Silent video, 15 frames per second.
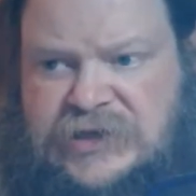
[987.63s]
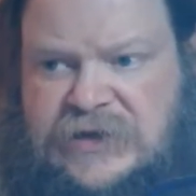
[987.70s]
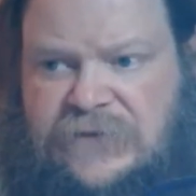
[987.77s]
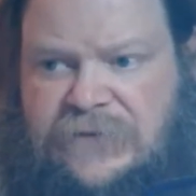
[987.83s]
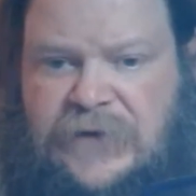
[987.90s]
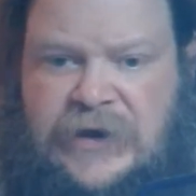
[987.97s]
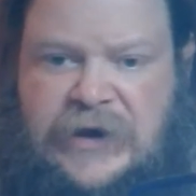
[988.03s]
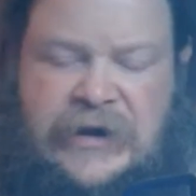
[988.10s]

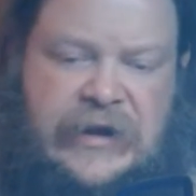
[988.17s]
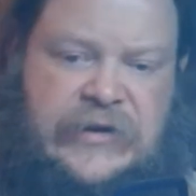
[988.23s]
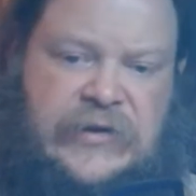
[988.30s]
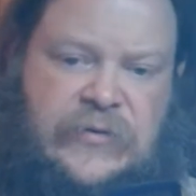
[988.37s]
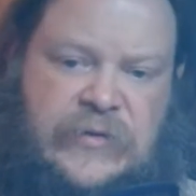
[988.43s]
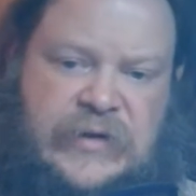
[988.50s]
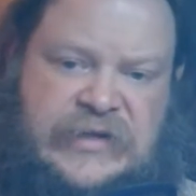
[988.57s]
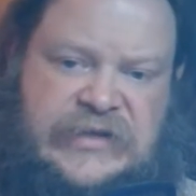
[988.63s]
fit it
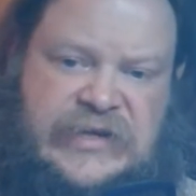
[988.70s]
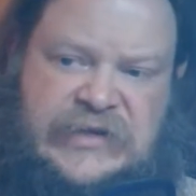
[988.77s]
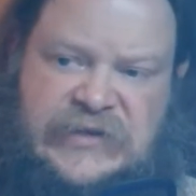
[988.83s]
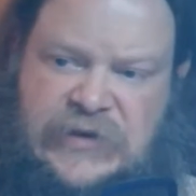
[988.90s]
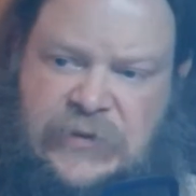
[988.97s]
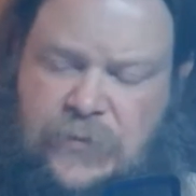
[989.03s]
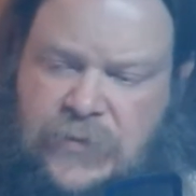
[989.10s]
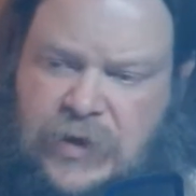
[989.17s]
into his
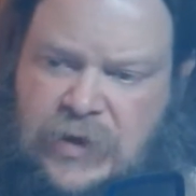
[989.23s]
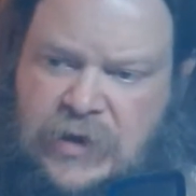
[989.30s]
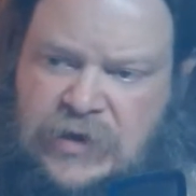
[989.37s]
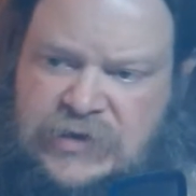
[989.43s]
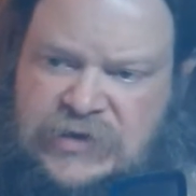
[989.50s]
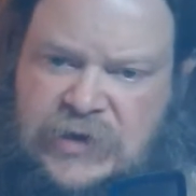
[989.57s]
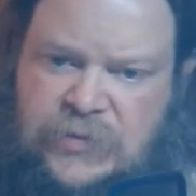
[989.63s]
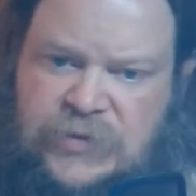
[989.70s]
system.
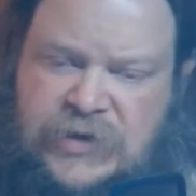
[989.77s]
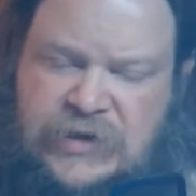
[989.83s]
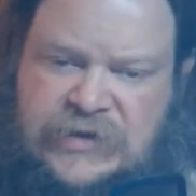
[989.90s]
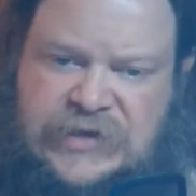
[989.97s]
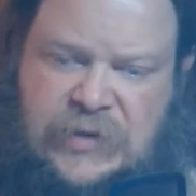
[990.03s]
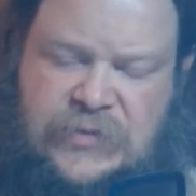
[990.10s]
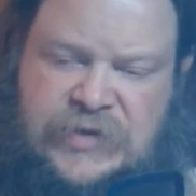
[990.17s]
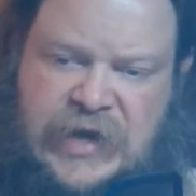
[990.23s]

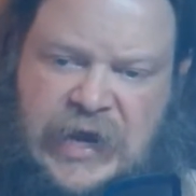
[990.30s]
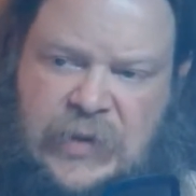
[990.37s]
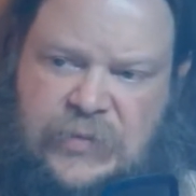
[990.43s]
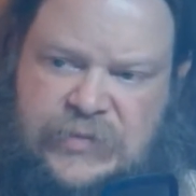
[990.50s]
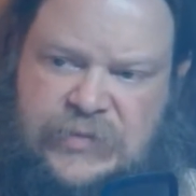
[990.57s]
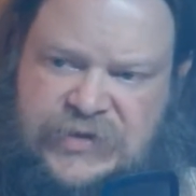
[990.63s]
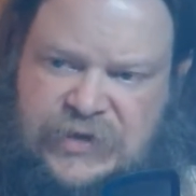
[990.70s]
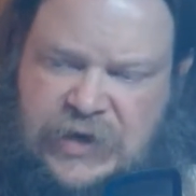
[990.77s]

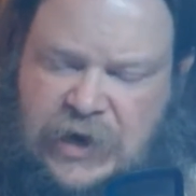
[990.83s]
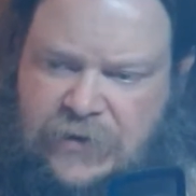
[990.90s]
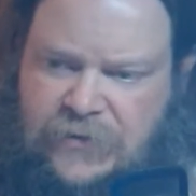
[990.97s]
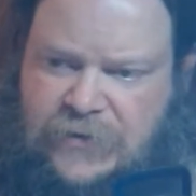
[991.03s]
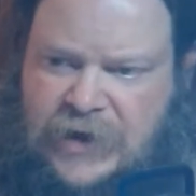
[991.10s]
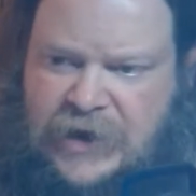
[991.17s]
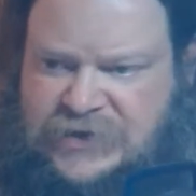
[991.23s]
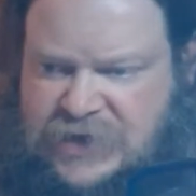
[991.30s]
Sometimes,
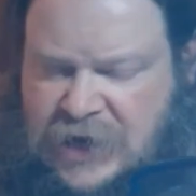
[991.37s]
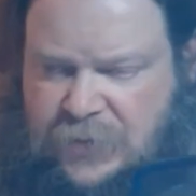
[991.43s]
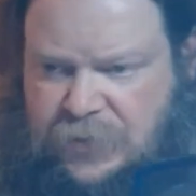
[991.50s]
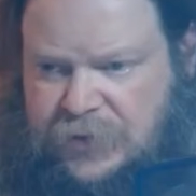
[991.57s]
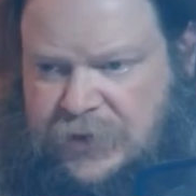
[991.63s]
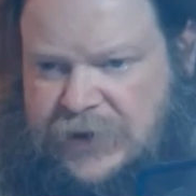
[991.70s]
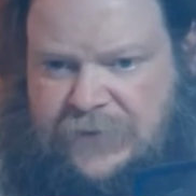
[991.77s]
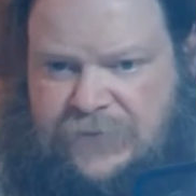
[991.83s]
as I
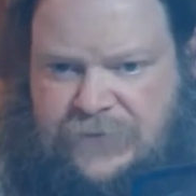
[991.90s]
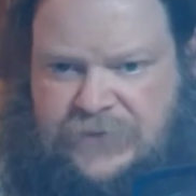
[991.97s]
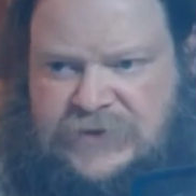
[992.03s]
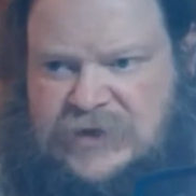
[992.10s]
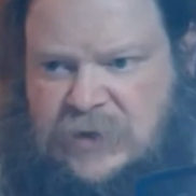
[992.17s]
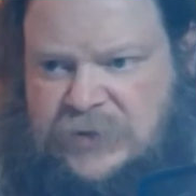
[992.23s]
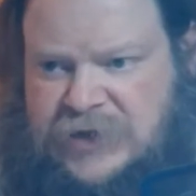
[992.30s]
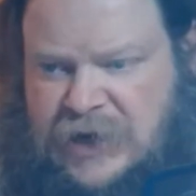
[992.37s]
believe,
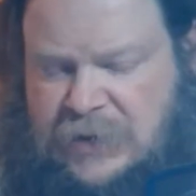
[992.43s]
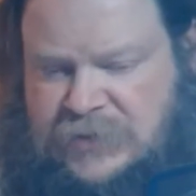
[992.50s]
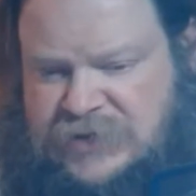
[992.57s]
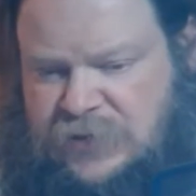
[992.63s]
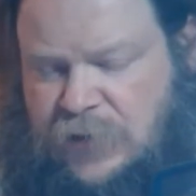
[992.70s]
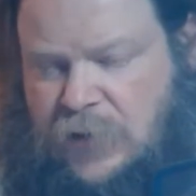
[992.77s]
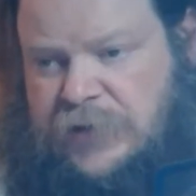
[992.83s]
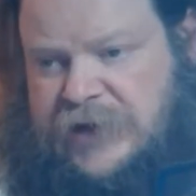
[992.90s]
sometimes
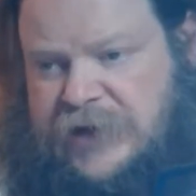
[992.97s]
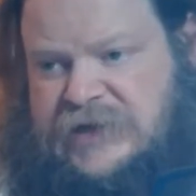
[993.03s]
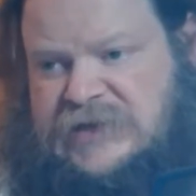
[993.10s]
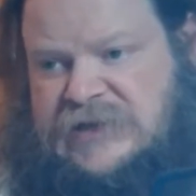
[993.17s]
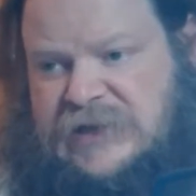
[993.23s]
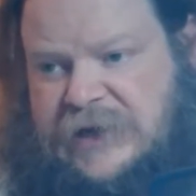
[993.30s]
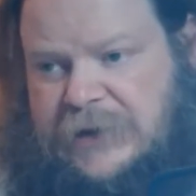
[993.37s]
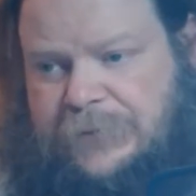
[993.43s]

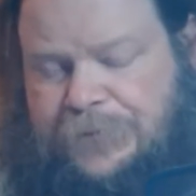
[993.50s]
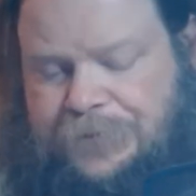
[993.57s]
erroneously.